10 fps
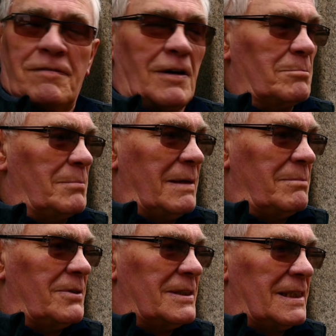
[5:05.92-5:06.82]
Fond
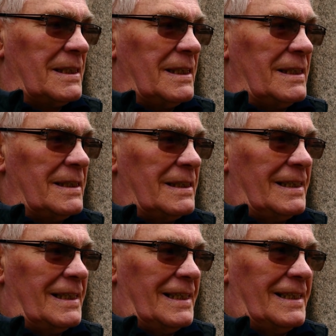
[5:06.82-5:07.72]
memories,
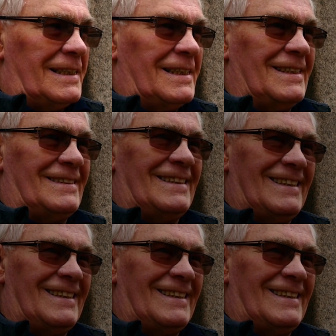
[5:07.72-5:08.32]
isn't it?